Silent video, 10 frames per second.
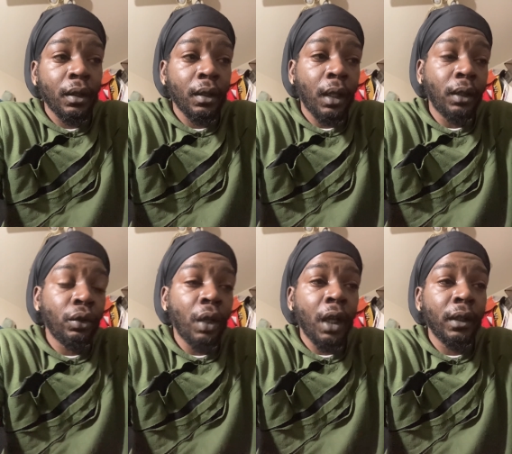Like you
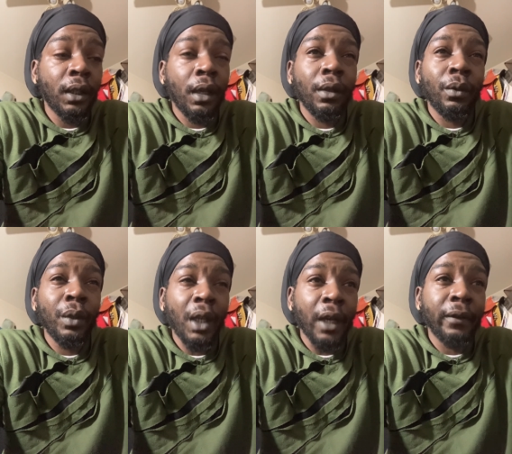have yeah, we
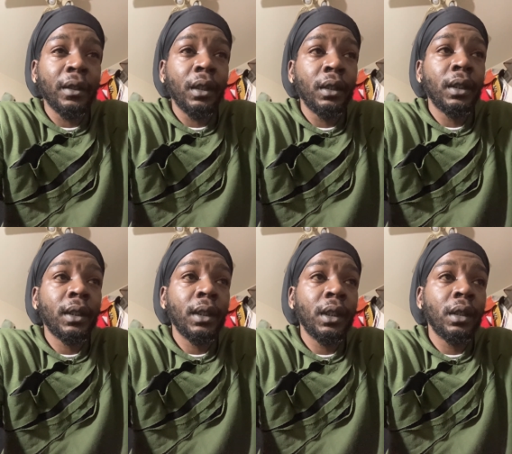have to
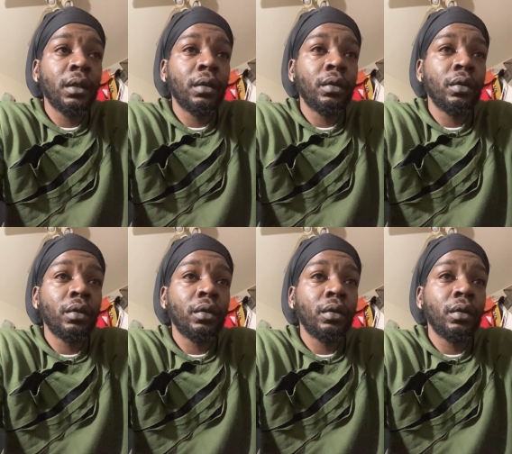understand